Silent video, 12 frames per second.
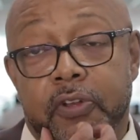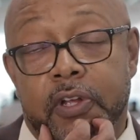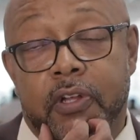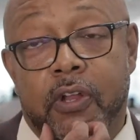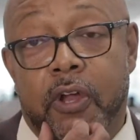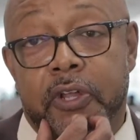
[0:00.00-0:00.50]

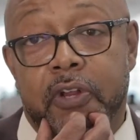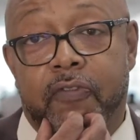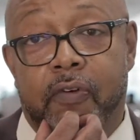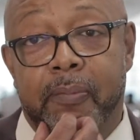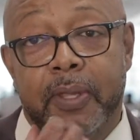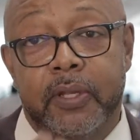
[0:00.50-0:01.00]
long enough
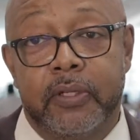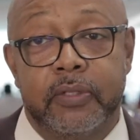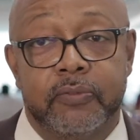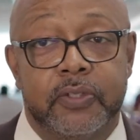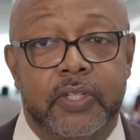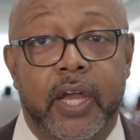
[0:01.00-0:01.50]
for me to
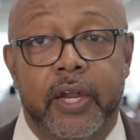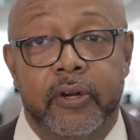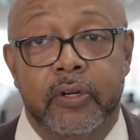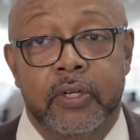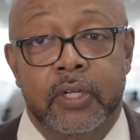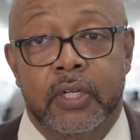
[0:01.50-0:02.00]
retire.